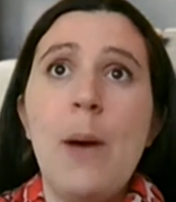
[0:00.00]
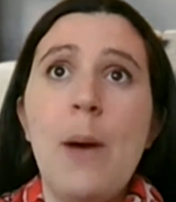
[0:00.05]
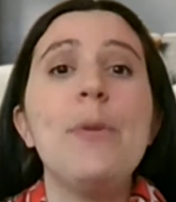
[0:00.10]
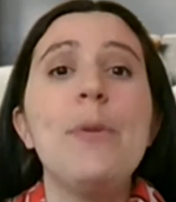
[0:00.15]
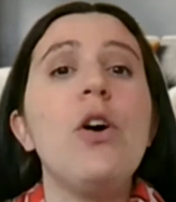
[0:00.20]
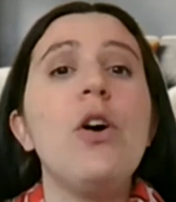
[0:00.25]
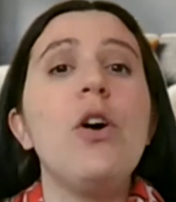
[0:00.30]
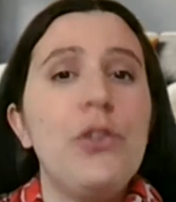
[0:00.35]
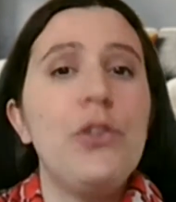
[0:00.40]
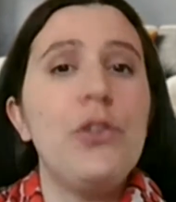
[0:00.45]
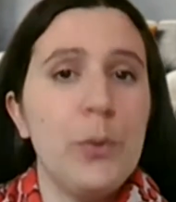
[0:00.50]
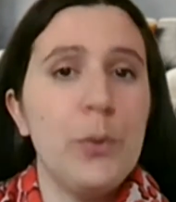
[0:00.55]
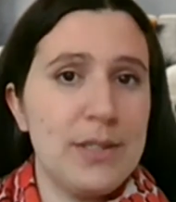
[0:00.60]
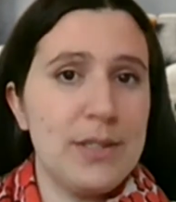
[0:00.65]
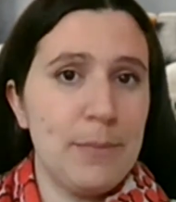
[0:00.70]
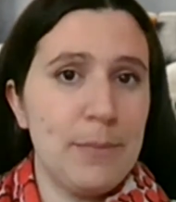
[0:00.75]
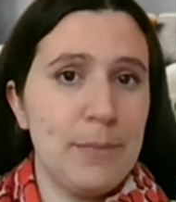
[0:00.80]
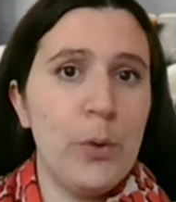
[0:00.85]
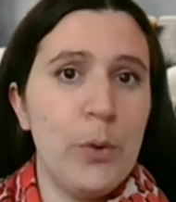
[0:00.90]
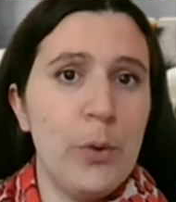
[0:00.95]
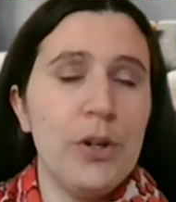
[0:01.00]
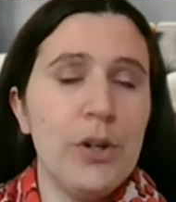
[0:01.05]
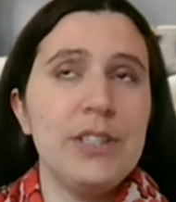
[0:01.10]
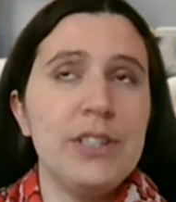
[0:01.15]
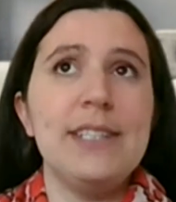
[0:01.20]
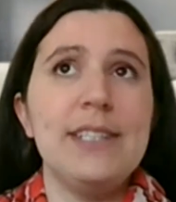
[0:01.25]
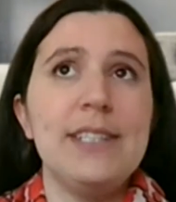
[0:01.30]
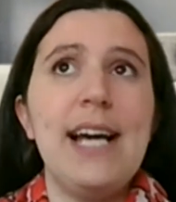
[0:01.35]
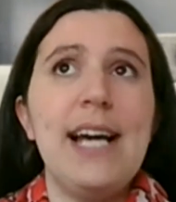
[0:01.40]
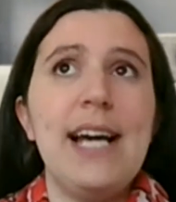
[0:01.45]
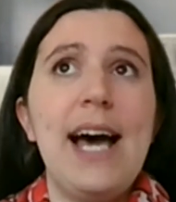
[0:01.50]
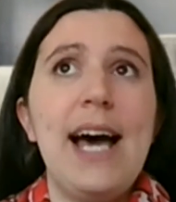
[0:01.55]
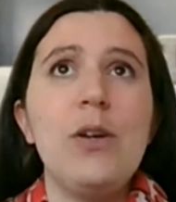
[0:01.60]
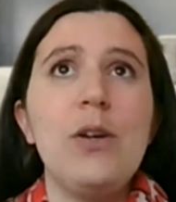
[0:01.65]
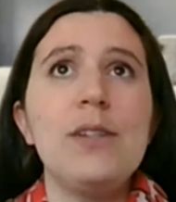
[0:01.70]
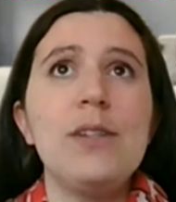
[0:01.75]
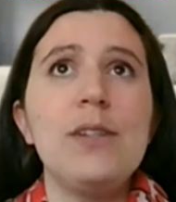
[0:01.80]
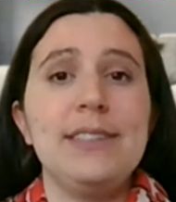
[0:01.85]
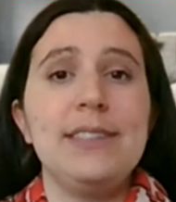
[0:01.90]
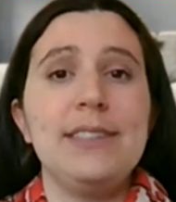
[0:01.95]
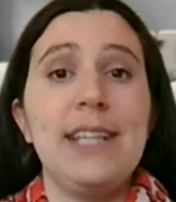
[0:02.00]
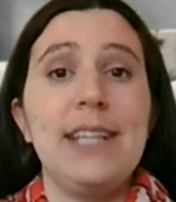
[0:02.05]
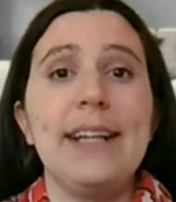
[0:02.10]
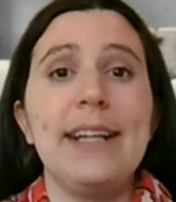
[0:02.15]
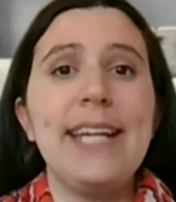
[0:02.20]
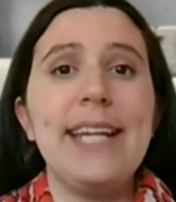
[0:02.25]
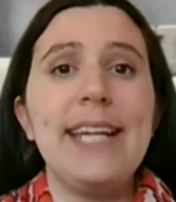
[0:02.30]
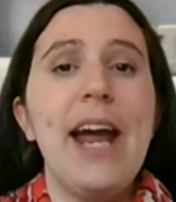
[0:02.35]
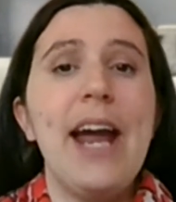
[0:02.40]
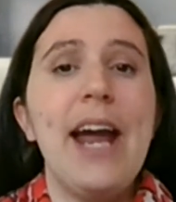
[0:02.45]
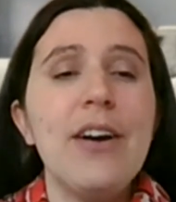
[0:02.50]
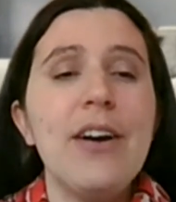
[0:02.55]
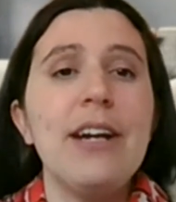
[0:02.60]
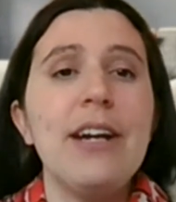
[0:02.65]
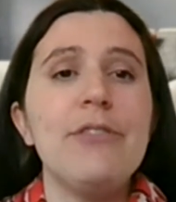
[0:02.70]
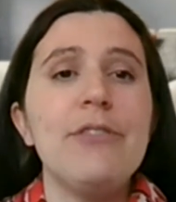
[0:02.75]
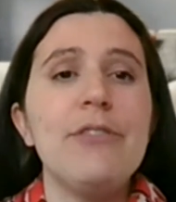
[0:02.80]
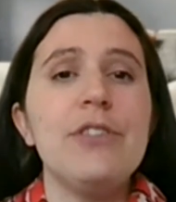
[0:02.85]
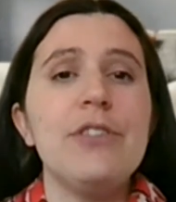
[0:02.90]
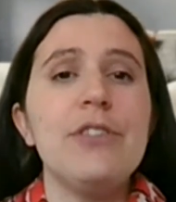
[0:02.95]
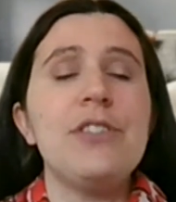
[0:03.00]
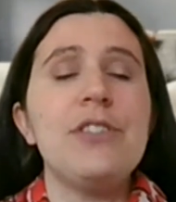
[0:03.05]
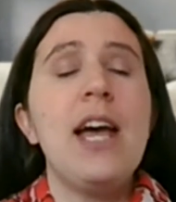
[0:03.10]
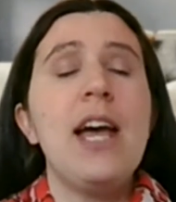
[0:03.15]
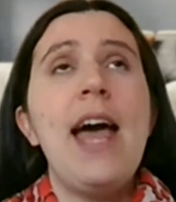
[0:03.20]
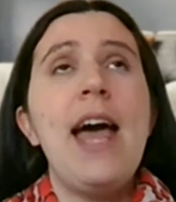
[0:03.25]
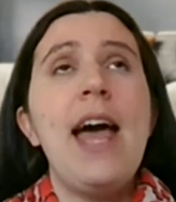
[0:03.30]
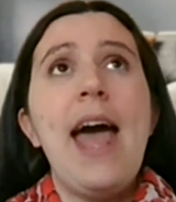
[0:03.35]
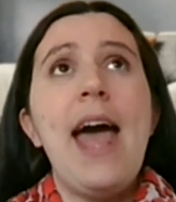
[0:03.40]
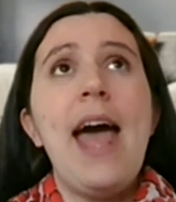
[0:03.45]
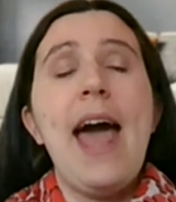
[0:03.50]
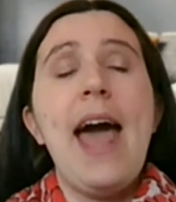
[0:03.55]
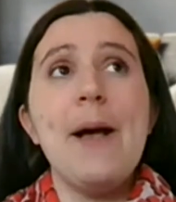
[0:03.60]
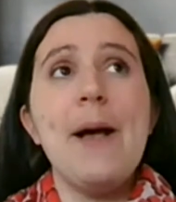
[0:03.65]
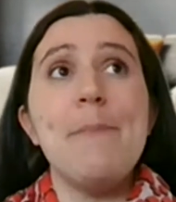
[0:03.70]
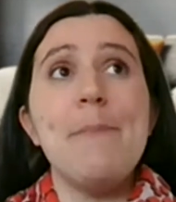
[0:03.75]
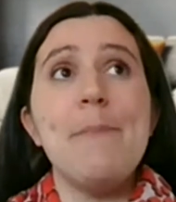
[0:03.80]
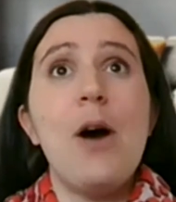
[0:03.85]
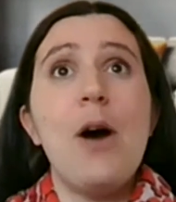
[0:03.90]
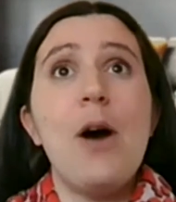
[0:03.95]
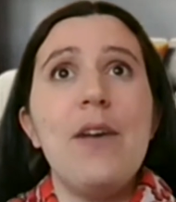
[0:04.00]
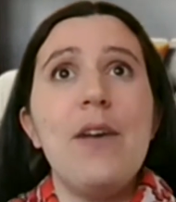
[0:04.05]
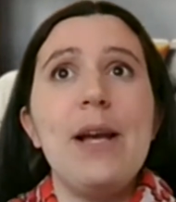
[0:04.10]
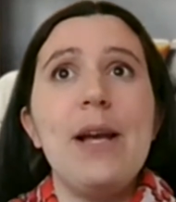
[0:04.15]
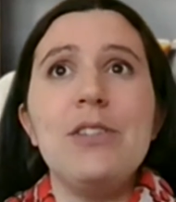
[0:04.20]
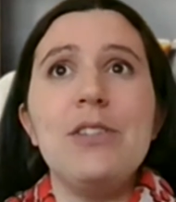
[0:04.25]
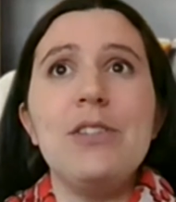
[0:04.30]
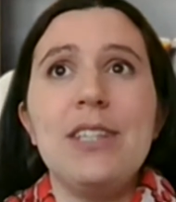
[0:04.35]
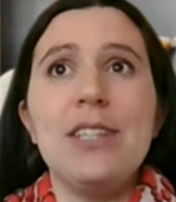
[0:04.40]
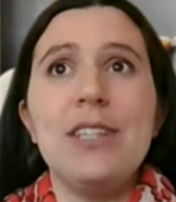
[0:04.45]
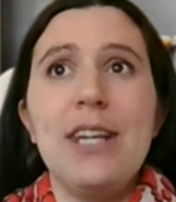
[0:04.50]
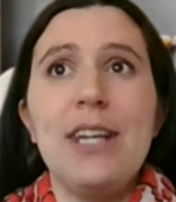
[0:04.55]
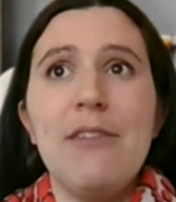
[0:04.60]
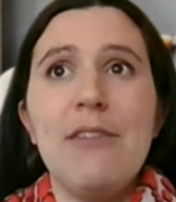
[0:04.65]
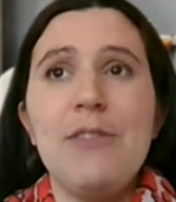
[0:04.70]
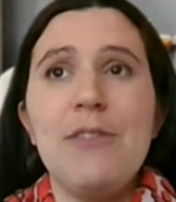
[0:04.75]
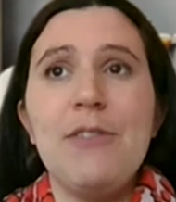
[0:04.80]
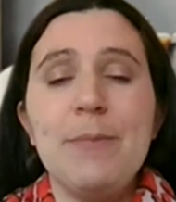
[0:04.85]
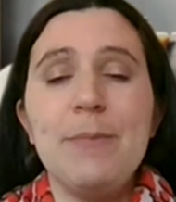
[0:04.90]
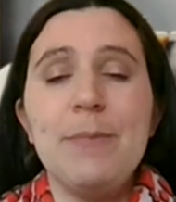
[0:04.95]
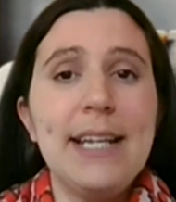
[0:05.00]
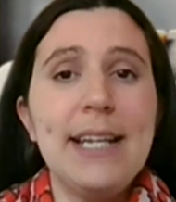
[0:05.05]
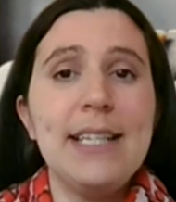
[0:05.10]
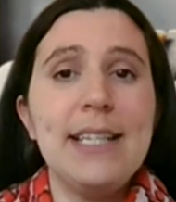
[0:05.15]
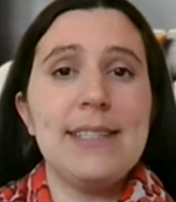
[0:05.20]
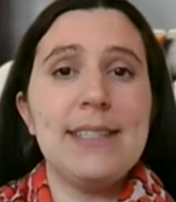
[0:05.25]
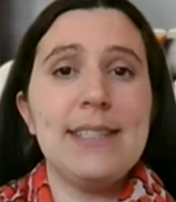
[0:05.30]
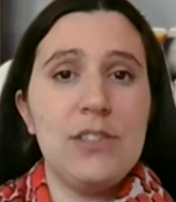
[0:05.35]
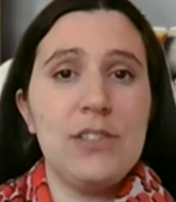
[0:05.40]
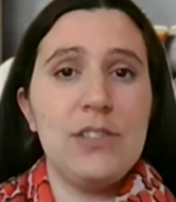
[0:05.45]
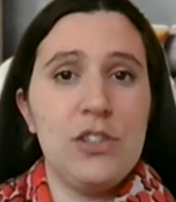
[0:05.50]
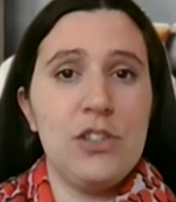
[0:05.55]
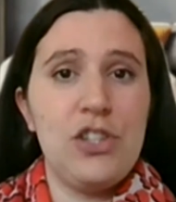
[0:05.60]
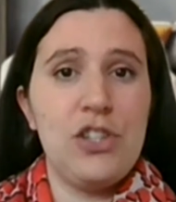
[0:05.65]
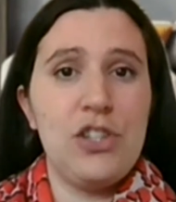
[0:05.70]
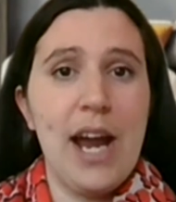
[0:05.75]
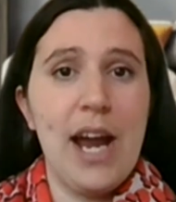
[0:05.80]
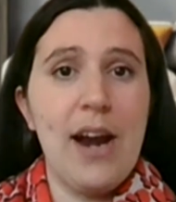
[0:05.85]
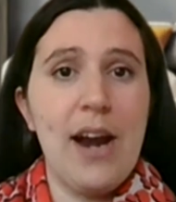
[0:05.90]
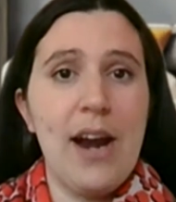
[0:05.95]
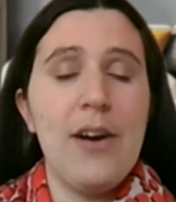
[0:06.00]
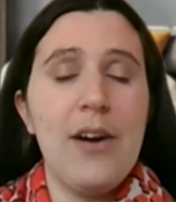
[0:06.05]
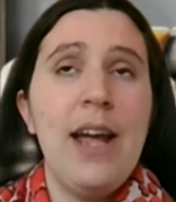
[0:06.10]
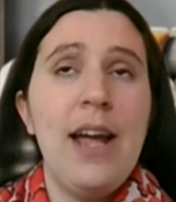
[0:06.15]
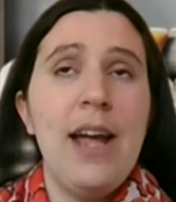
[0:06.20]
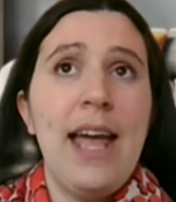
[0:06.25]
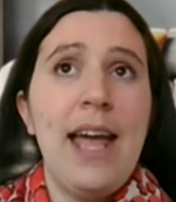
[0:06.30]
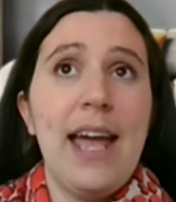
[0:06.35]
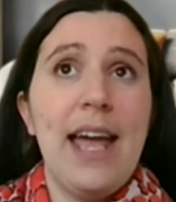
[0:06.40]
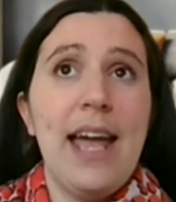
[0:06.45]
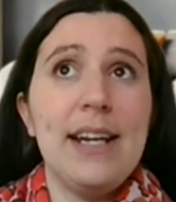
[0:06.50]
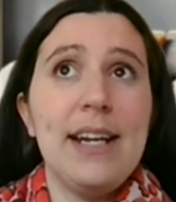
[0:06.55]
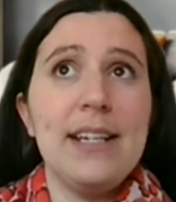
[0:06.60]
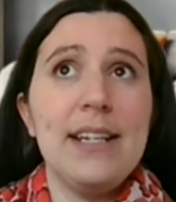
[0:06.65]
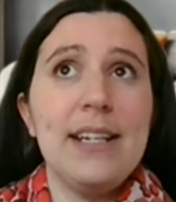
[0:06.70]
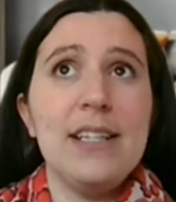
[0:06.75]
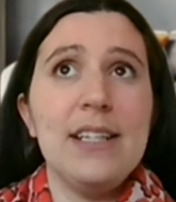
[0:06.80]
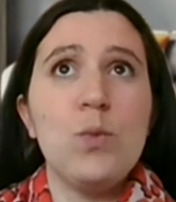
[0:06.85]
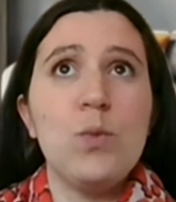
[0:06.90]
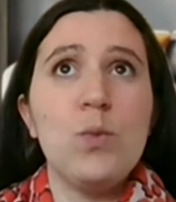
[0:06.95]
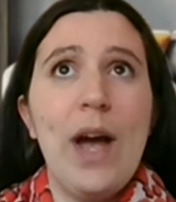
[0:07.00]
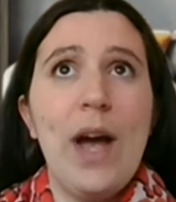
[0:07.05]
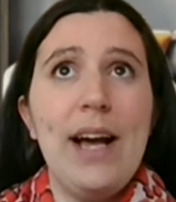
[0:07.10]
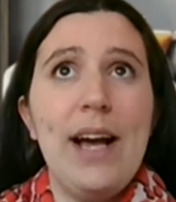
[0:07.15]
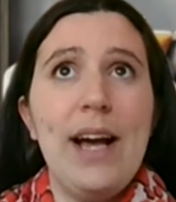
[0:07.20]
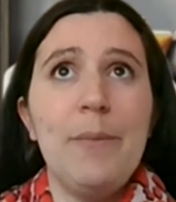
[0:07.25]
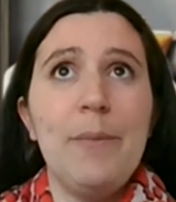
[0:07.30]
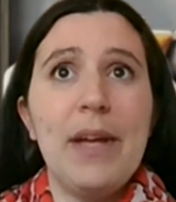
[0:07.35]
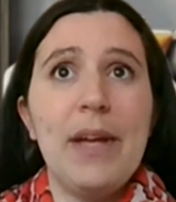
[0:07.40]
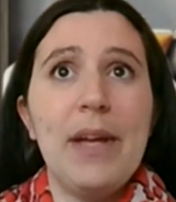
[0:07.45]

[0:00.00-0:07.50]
but also it's important that adults and caregivers are able to give them guidance and to share in it as well.